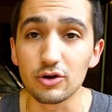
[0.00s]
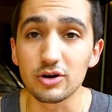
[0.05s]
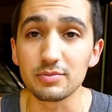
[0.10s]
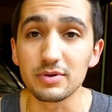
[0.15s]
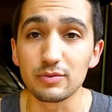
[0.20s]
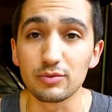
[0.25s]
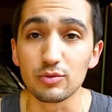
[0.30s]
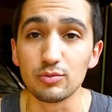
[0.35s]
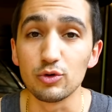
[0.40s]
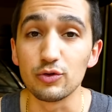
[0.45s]
going to
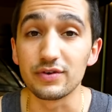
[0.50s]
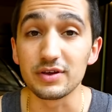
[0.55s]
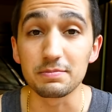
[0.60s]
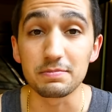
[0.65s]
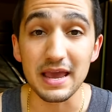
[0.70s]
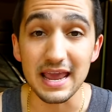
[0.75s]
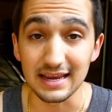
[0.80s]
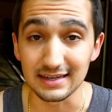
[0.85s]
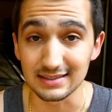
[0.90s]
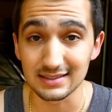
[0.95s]
be removing
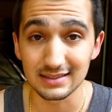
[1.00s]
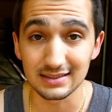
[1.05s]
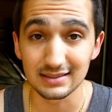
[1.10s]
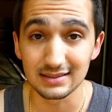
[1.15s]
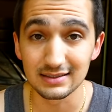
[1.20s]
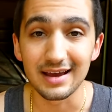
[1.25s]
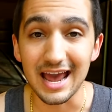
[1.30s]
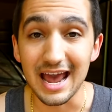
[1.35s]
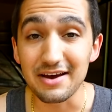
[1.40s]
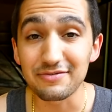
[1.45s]
paint.
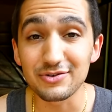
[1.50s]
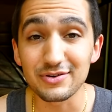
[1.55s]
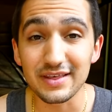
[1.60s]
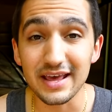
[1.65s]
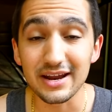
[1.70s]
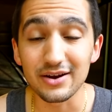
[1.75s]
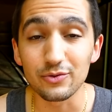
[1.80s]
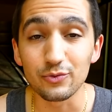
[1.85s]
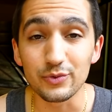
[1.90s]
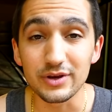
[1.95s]
After
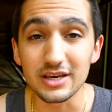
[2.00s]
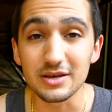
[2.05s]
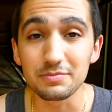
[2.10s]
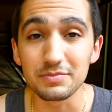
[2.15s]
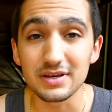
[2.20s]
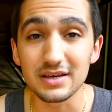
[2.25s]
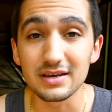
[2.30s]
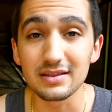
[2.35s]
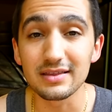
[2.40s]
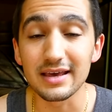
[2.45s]
that, we can
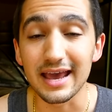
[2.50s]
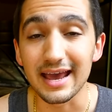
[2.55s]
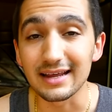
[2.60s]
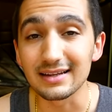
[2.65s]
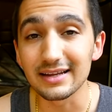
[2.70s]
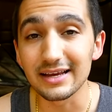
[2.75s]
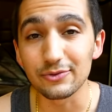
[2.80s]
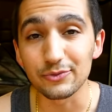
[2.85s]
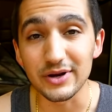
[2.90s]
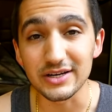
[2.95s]
begin the
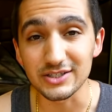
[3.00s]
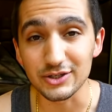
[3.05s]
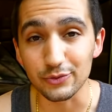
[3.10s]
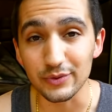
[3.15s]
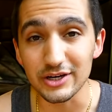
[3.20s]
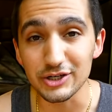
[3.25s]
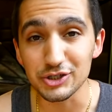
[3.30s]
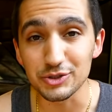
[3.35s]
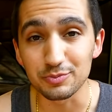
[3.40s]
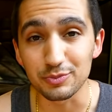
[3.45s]
headlight
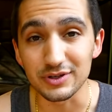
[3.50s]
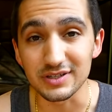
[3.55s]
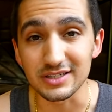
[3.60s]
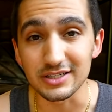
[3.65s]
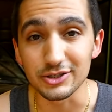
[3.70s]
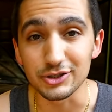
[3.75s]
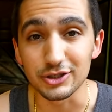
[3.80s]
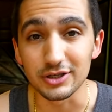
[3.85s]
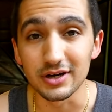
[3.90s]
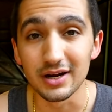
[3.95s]
restoration
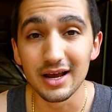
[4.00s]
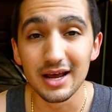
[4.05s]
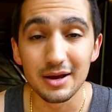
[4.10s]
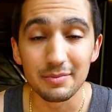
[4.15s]
procedure